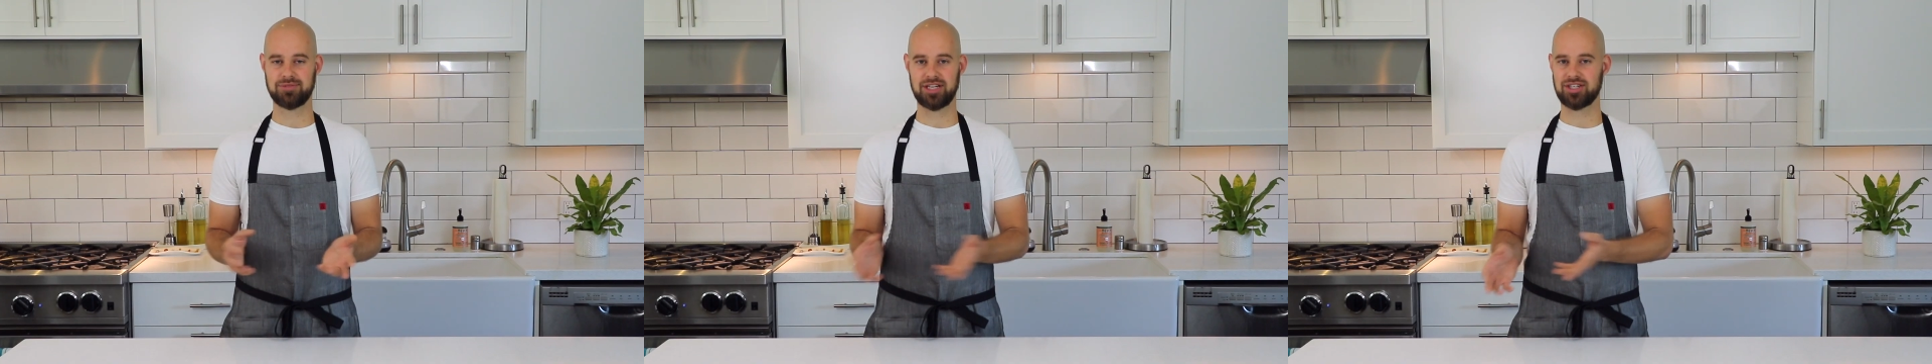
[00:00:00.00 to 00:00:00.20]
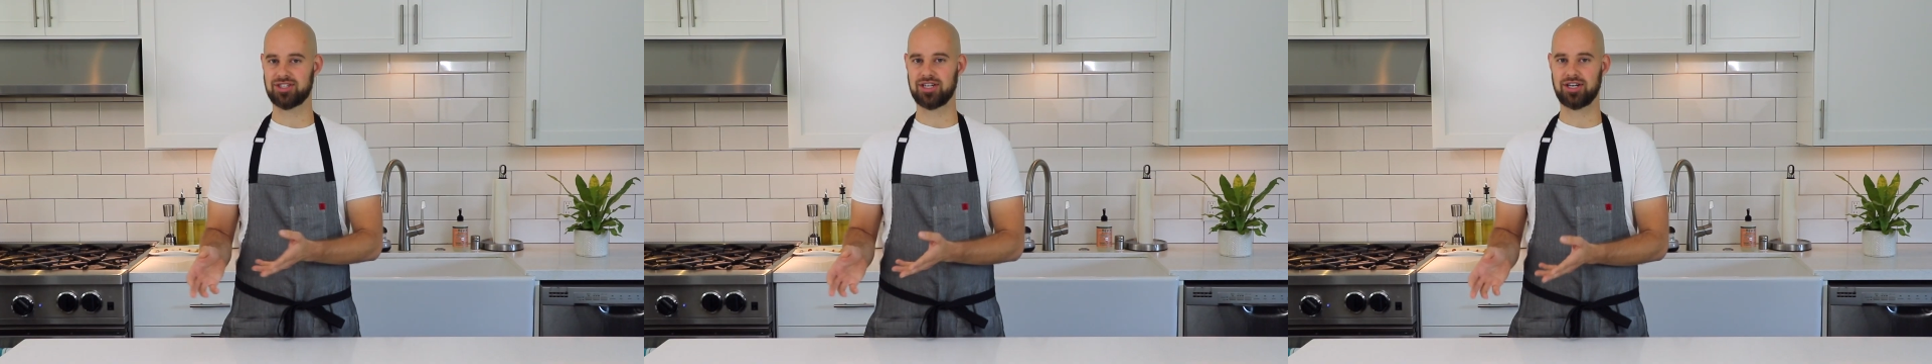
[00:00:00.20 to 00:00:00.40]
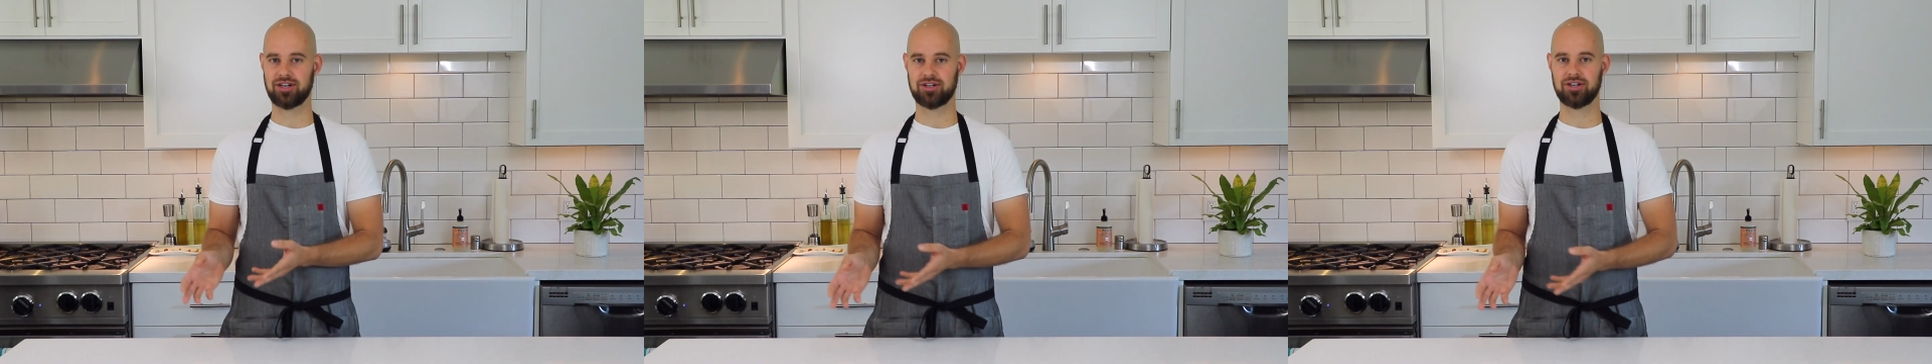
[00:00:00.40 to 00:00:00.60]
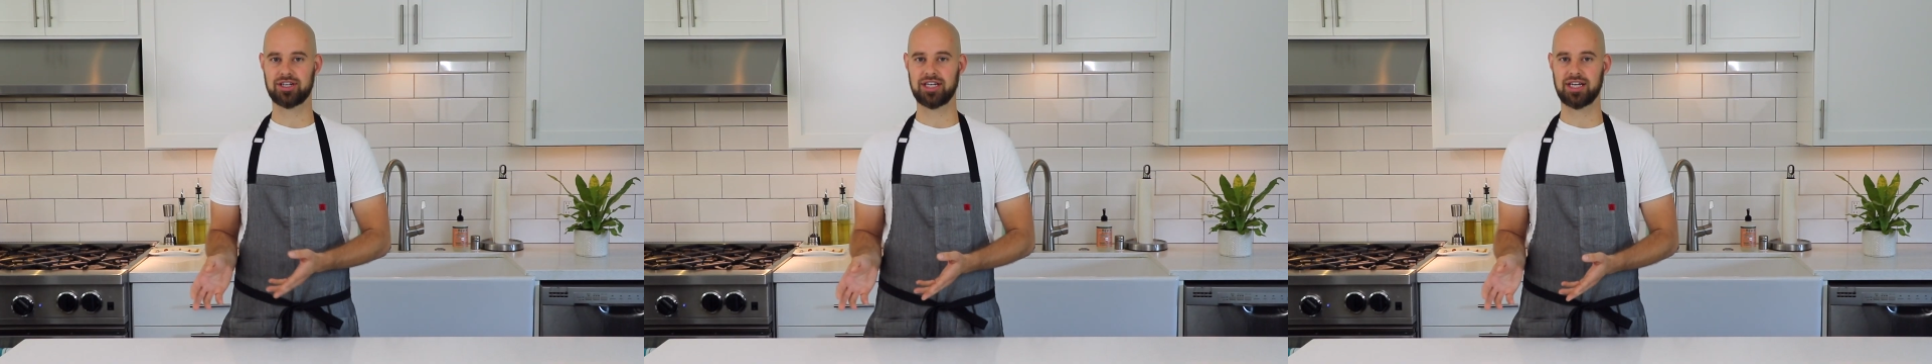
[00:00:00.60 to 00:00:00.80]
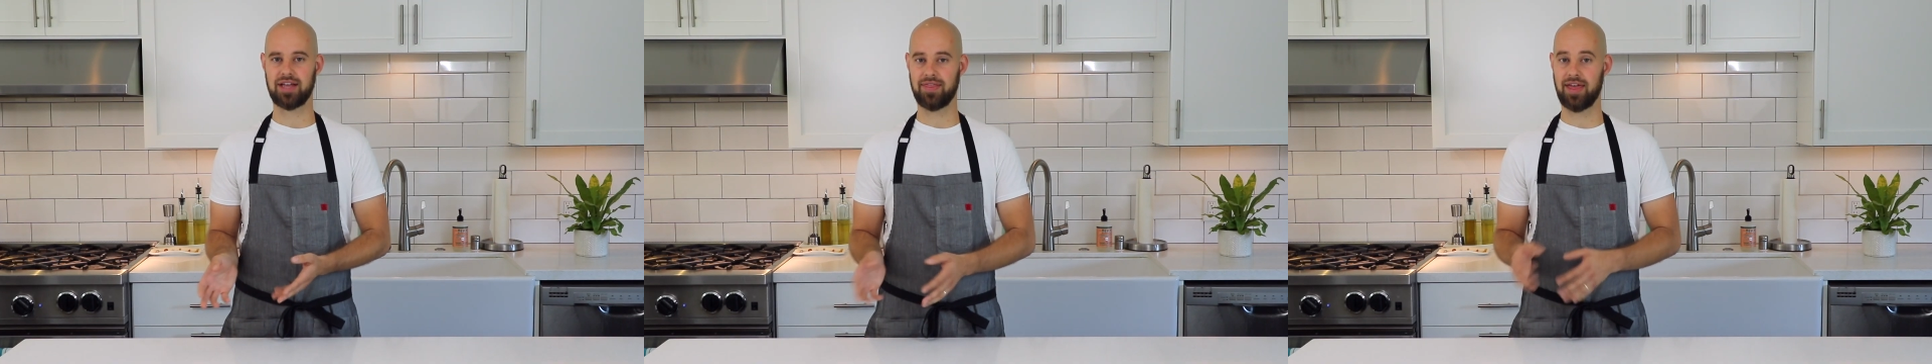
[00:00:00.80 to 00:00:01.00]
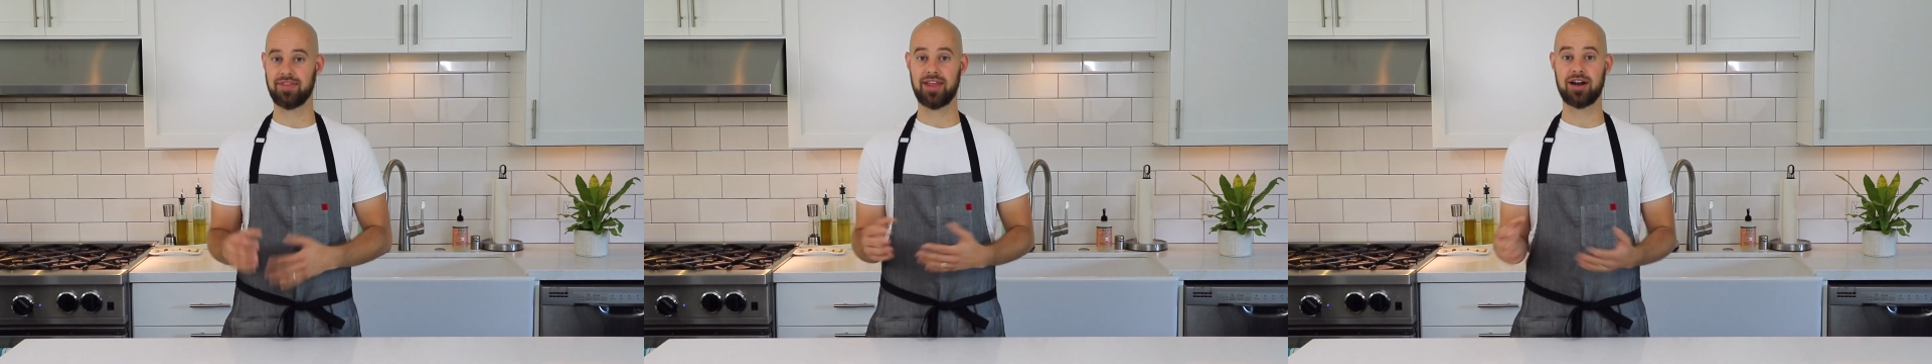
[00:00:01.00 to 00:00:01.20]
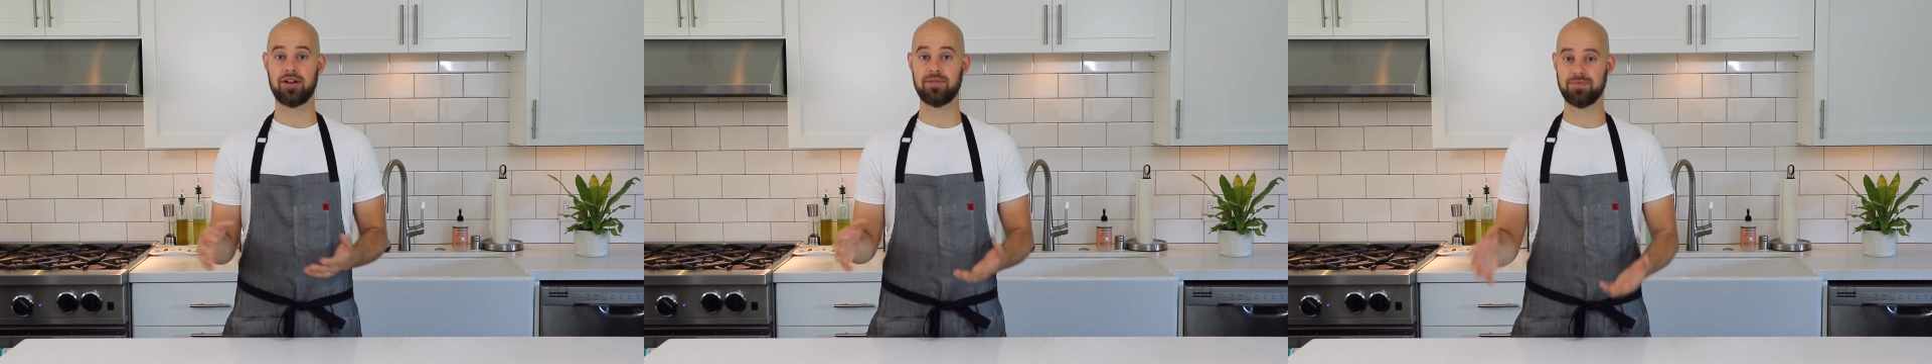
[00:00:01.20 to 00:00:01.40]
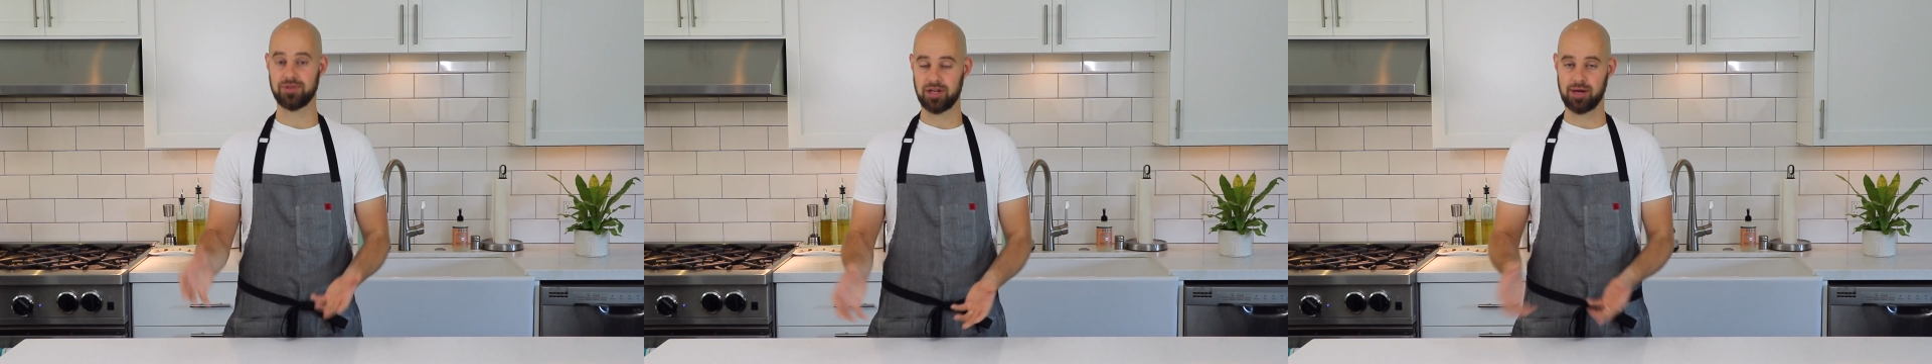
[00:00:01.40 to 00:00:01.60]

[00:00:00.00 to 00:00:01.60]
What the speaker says: dish that you're cooking and then that'll